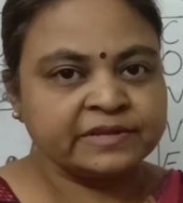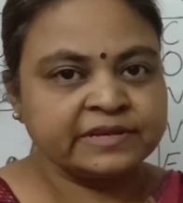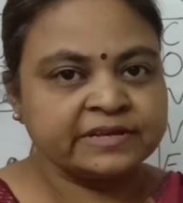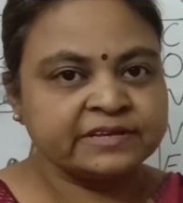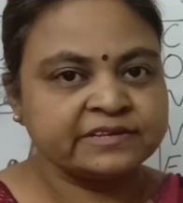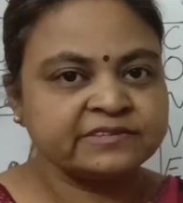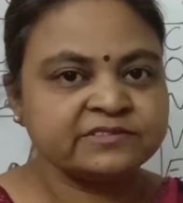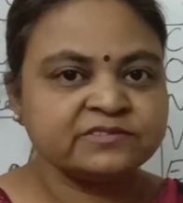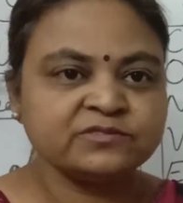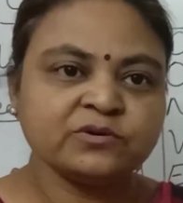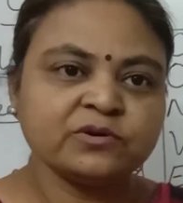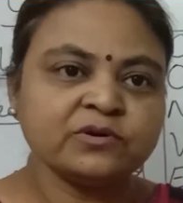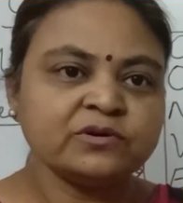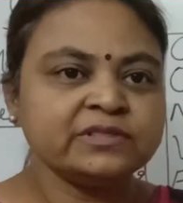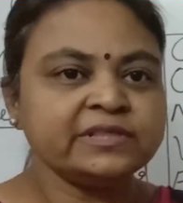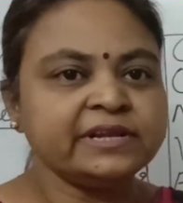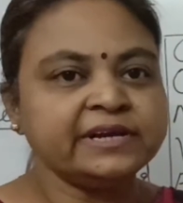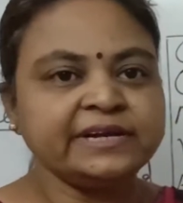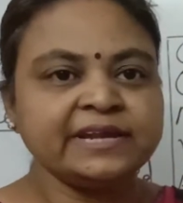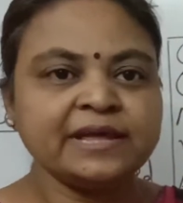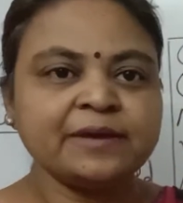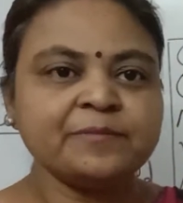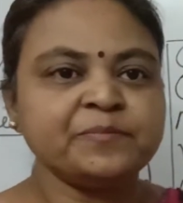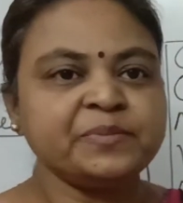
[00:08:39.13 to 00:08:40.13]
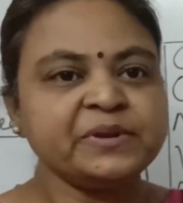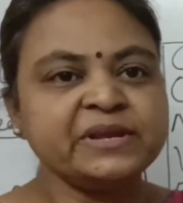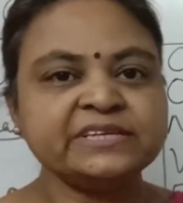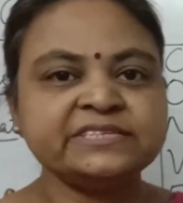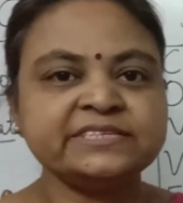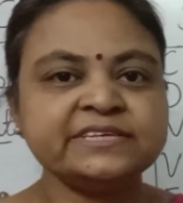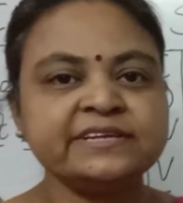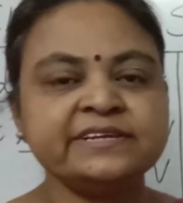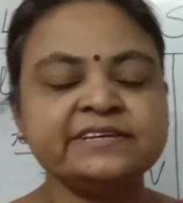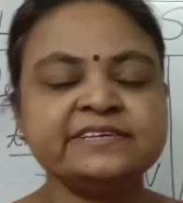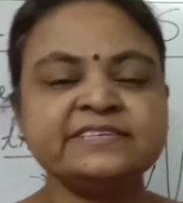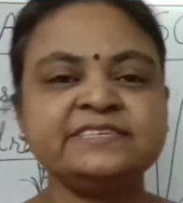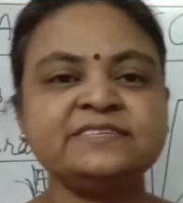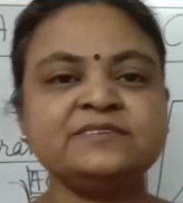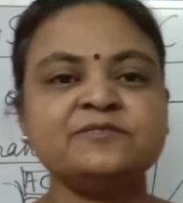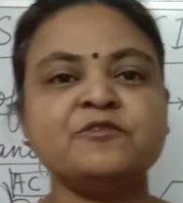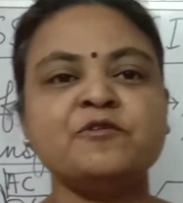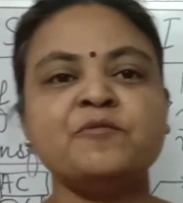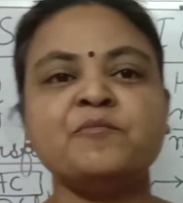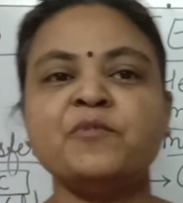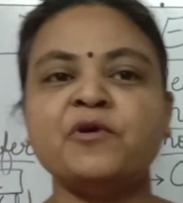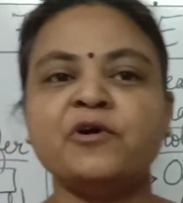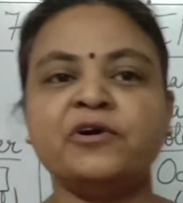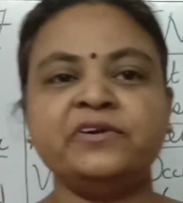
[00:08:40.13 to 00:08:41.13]
So the temperature is
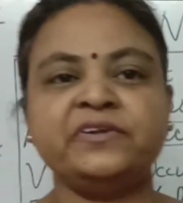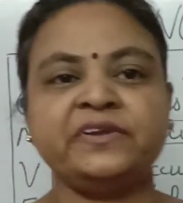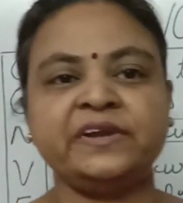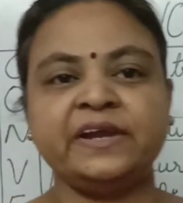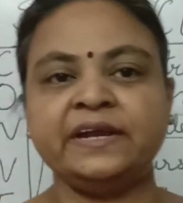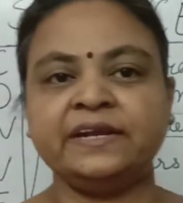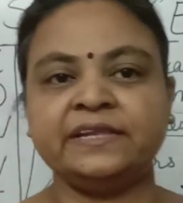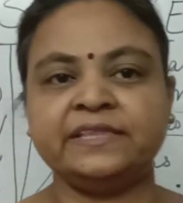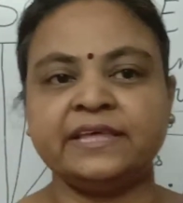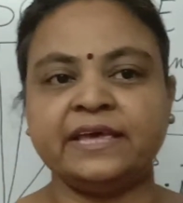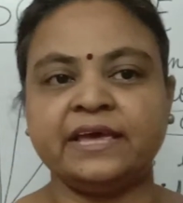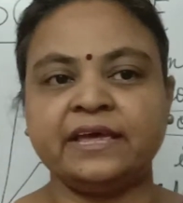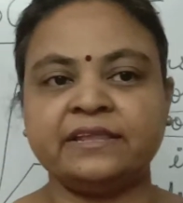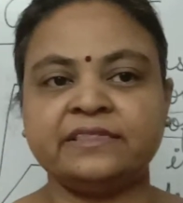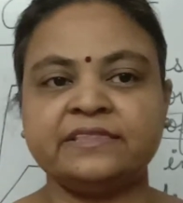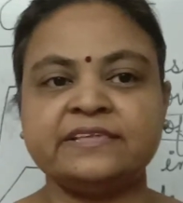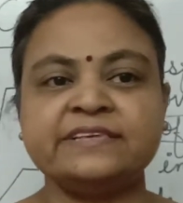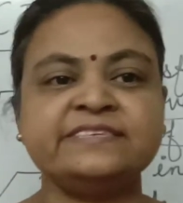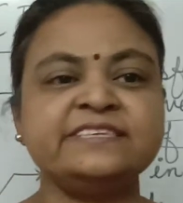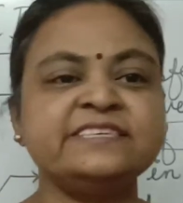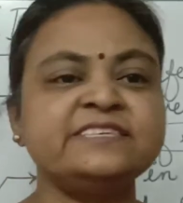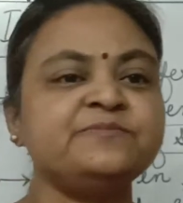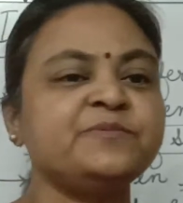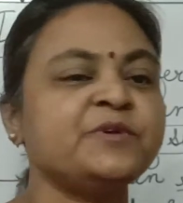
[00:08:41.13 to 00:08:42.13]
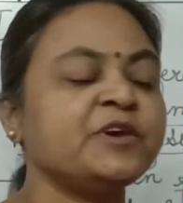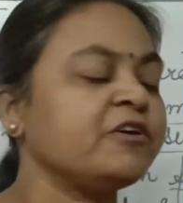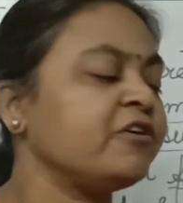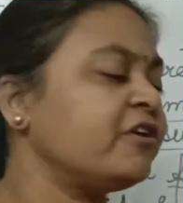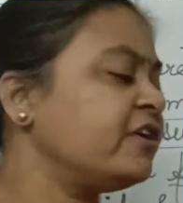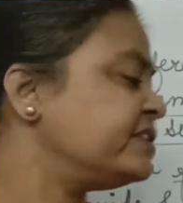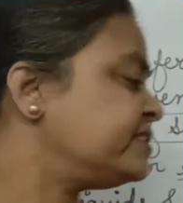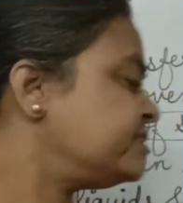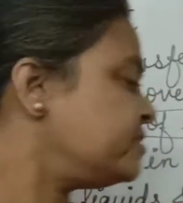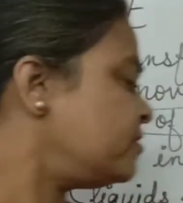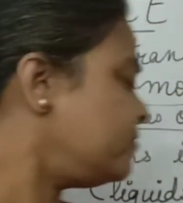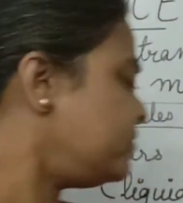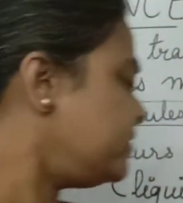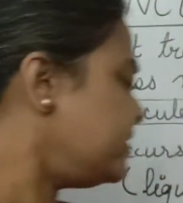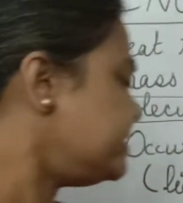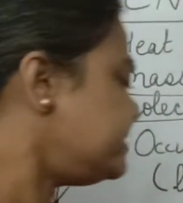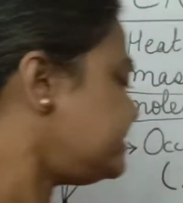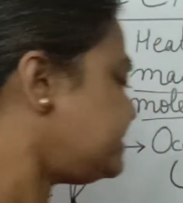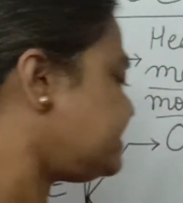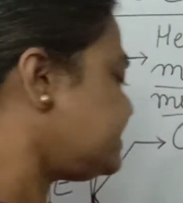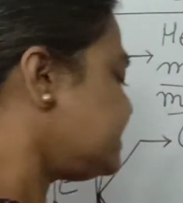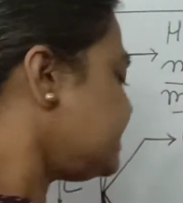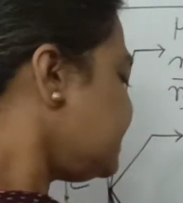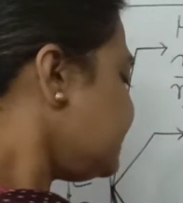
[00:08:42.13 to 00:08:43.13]
moderate there. This is because of
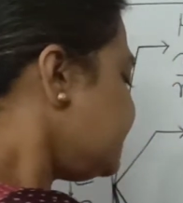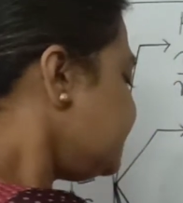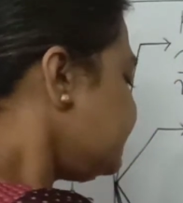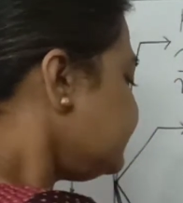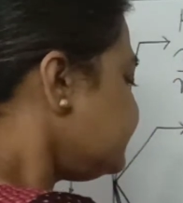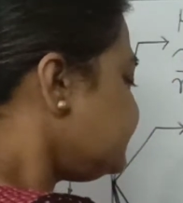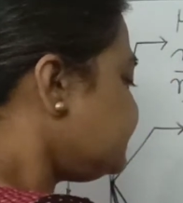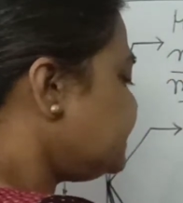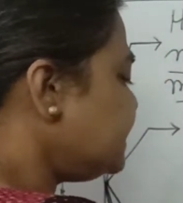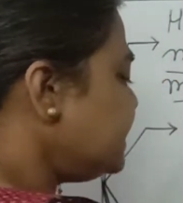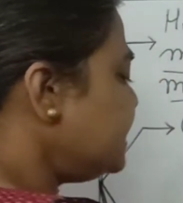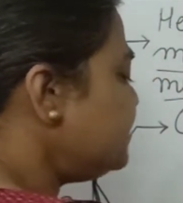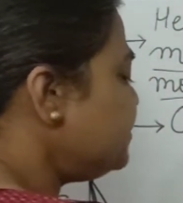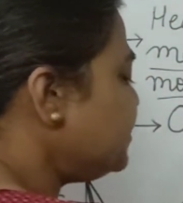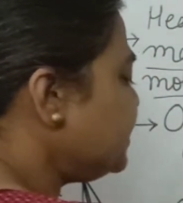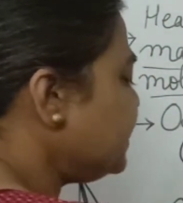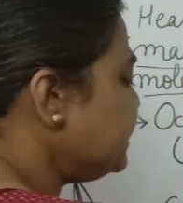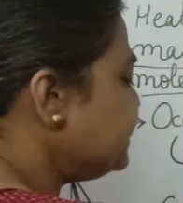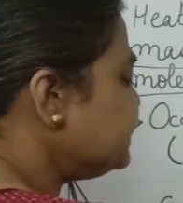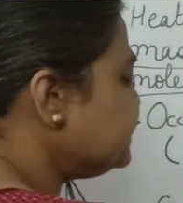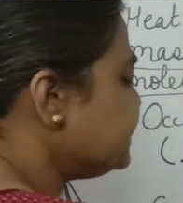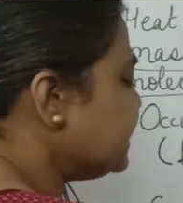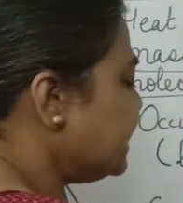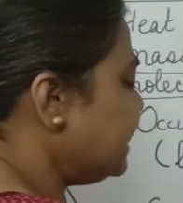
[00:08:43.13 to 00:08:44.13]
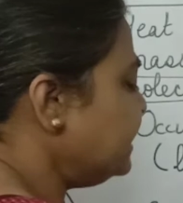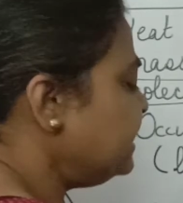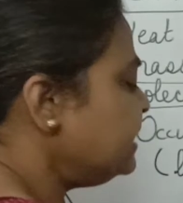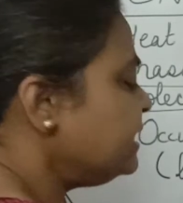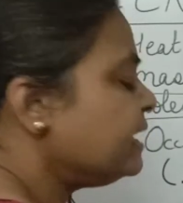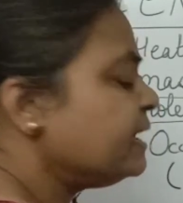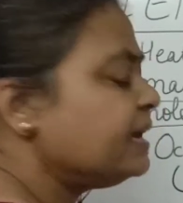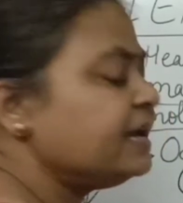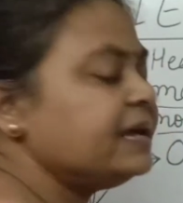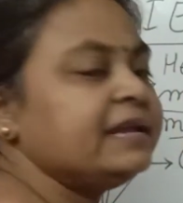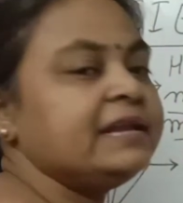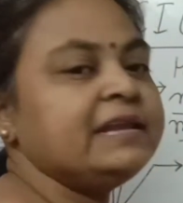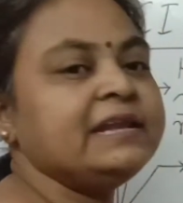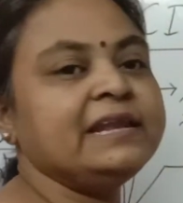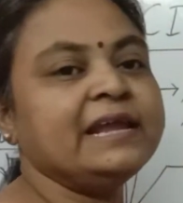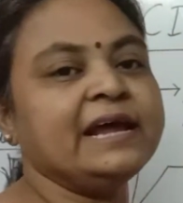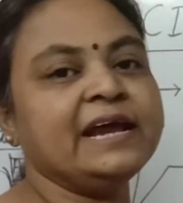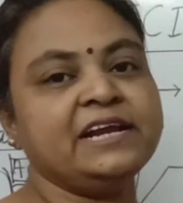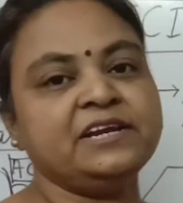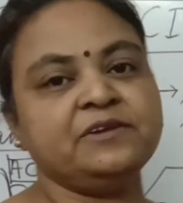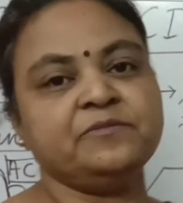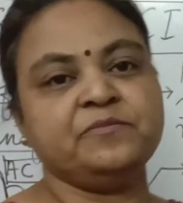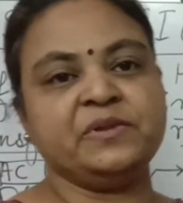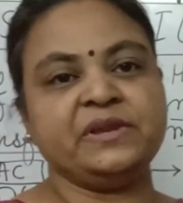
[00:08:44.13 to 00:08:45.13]
this sea breeze and
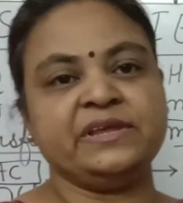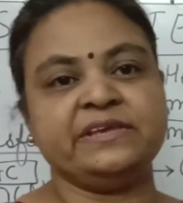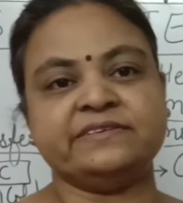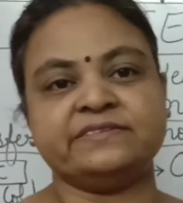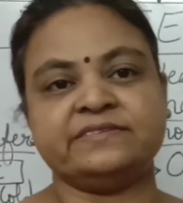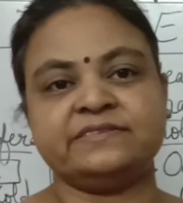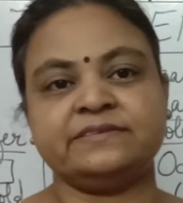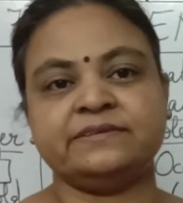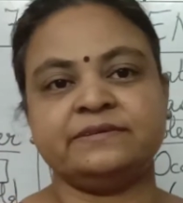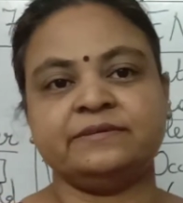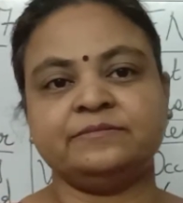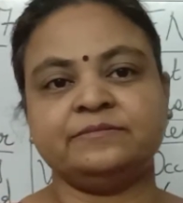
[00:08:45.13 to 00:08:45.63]
land breeze.